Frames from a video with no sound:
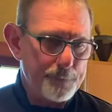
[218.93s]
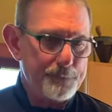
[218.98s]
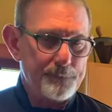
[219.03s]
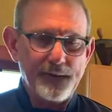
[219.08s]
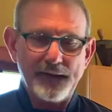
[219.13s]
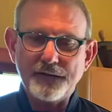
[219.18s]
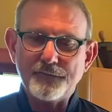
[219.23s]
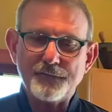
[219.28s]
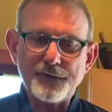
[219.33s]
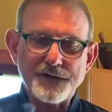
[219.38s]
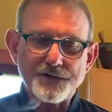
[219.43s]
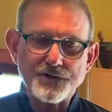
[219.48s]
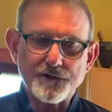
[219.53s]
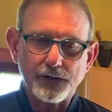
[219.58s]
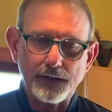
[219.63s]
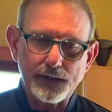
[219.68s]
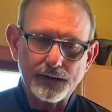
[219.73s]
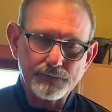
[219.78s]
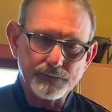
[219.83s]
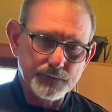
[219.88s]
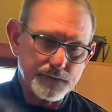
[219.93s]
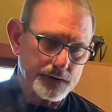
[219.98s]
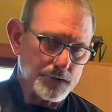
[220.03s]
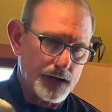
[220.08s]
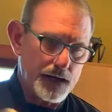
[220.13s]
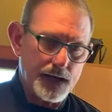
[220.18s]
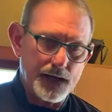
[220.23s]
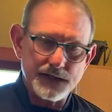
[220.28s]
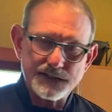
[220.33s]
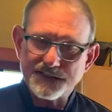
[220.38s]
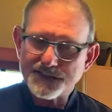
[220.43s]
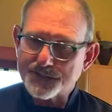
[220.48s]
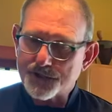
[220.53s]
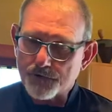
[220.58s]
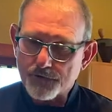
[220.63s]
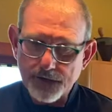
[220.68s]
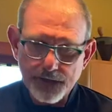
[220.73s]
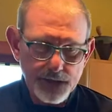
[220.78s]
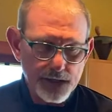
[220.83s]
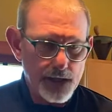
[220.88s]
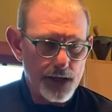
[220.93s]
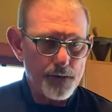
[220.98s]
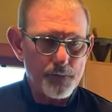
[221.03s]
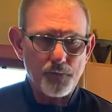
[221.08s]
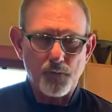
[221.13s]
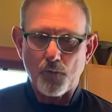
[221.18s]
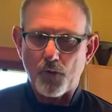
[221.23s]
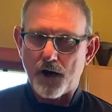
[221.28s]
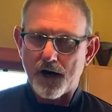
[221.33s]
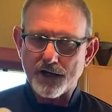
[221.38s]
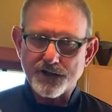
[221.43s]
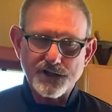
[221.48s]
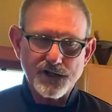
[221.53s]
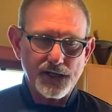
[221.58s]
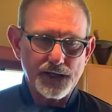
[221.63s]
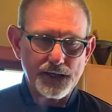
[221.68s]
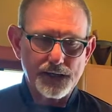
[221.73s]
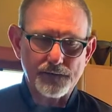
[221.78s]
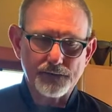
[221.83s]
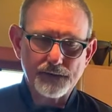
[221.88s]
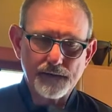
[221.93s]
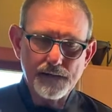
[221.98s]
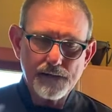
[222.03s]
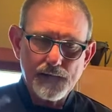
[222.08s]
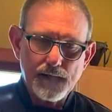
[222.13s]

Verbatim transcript: being vigilant, uh, stirring it up, watching it.